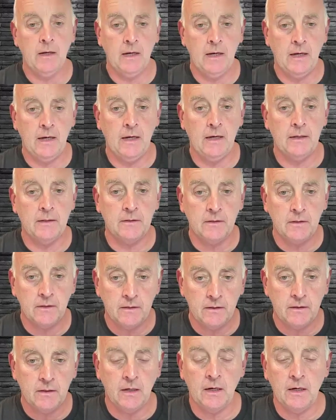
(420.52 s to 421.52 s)
and
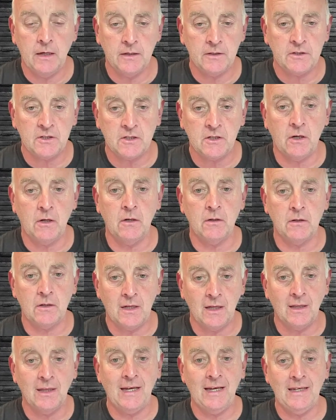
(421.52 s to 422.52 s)
uh,
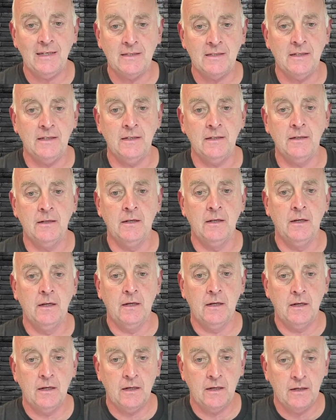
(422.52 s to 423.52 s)
start collecting
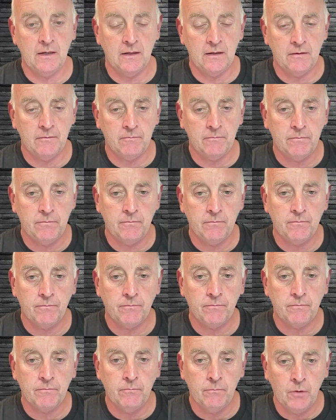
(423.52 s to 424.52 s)
um,
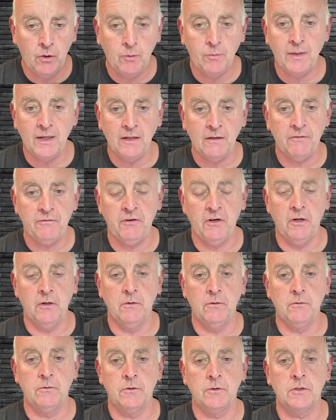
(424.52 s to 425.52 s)
mobile
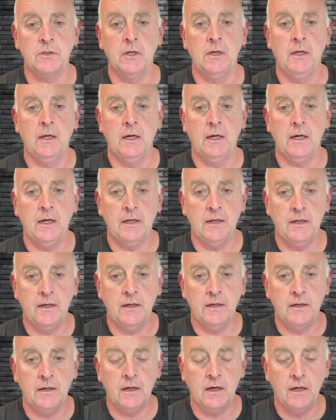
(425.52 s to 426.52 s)
phones
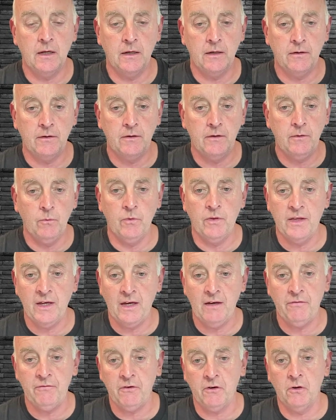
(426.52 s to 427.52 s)
and and
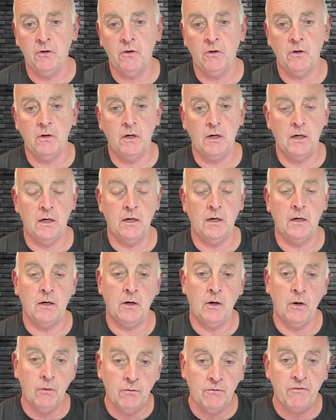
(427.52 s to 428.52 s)
therefore uh,
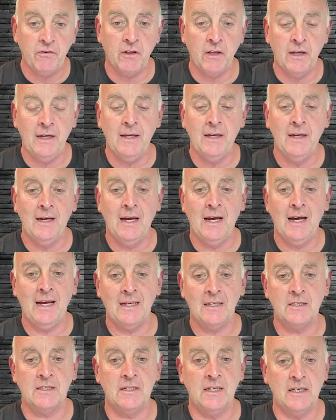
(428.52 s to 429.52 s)
hopefully
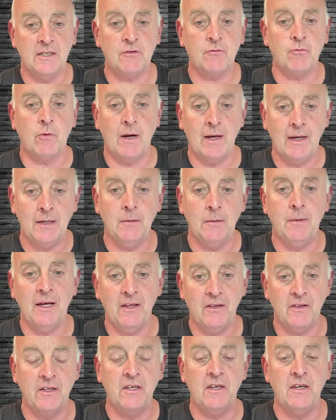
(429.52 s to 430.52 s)
access round
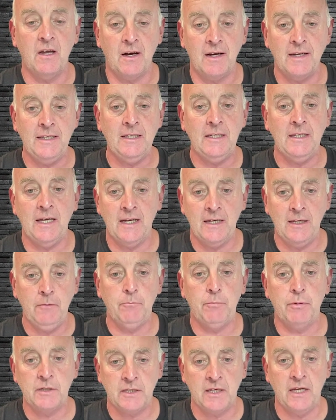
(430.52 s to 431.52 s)
about the
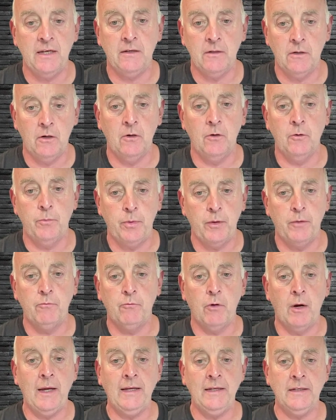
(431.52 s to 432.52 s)
98%
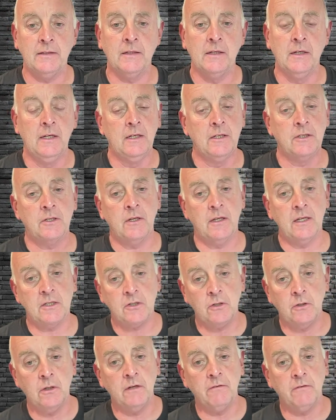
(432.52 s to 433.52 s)
open rate so
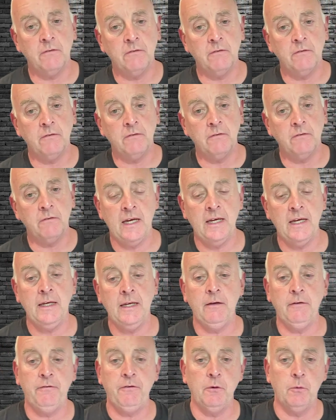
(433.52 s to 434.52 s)
that's all i've got to
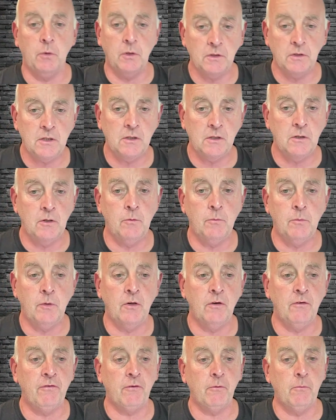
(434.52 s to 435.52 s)
say if you want to know
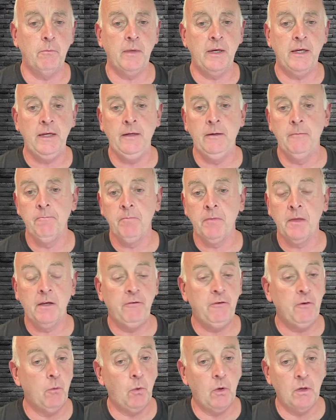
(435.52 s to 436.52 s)
more from me
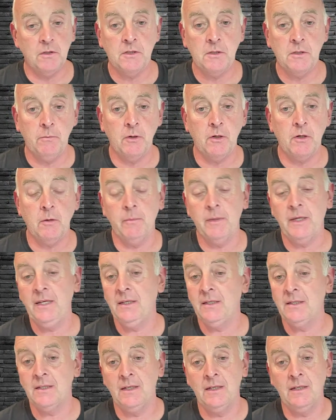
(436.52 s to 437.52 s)
you want to book a
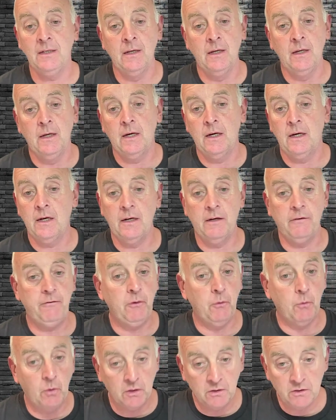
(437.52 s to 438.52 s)
meeting, uh,
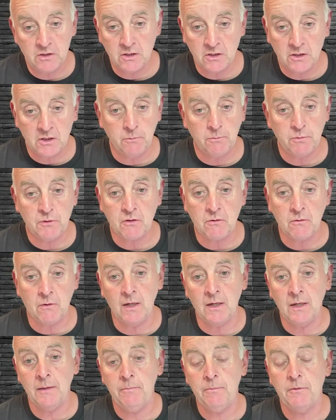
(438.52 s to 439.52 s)
if you want to
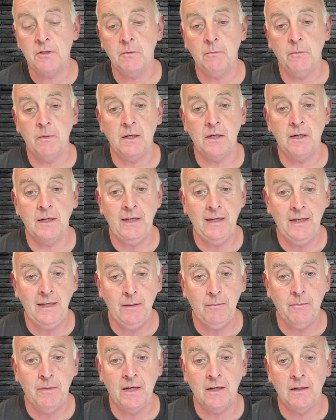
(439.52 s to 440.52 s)
subscribe to my
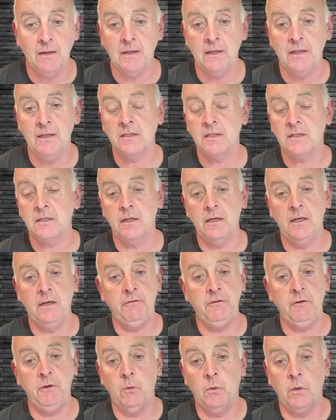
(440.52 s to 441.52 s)
email list,
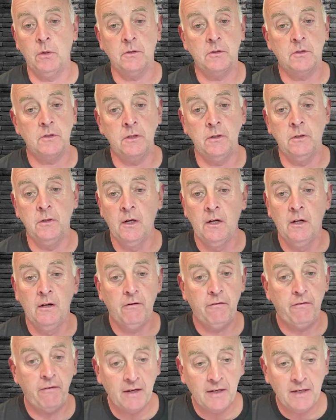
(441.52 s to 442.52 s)
if you want to
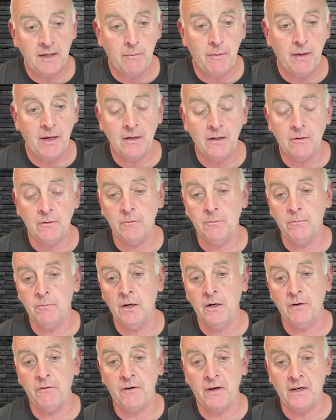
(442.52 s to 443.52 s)
find about
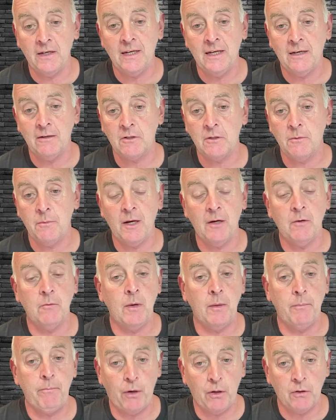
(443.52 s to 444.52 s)
find out about
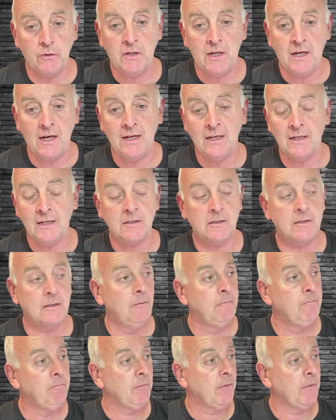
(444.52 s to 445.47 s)
my podcast,